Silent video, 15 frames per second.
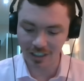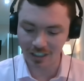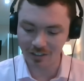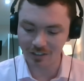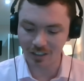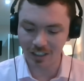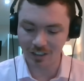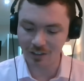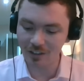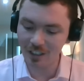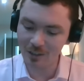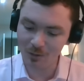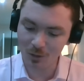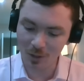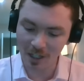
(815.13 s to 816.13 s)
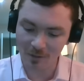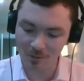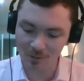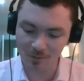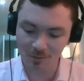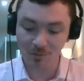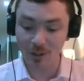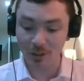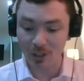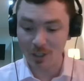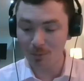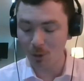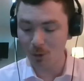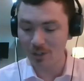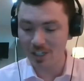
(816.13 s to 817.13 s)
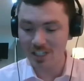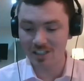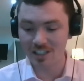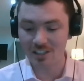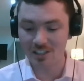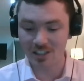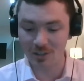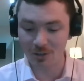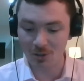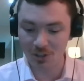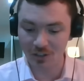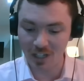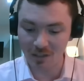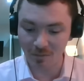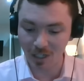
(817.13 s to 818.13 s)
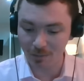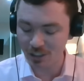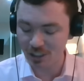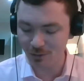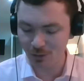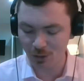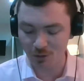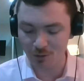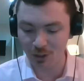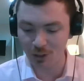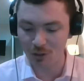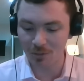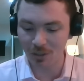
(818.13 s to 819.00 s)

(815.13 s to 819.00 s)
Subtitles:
And if you have very poor reasoning skills, then that might be difficult for you.